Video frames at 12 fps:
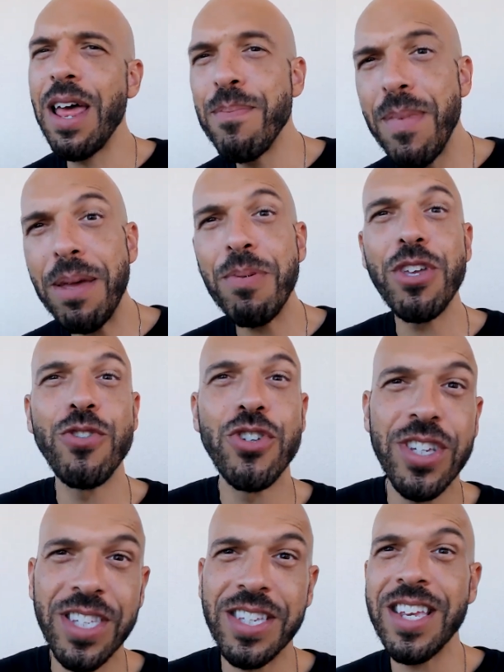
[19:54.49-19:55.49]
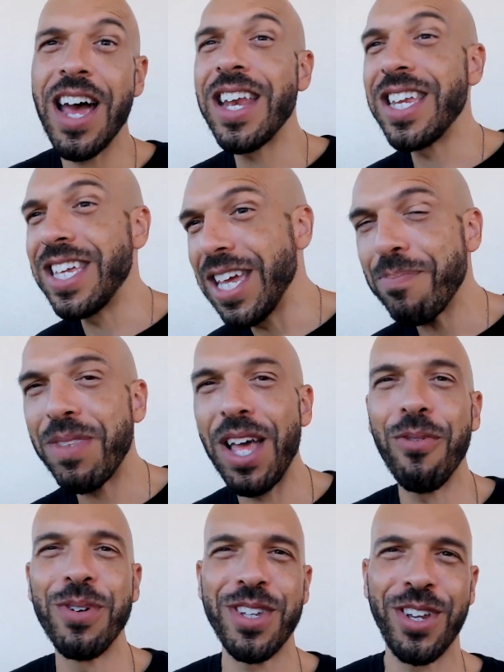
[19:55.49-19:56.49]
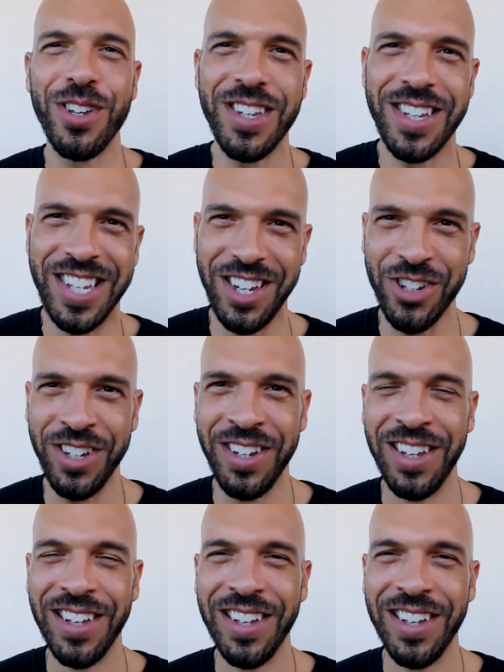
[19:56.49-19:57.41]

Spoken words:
And maybe you just decide, yep, that was a good decision.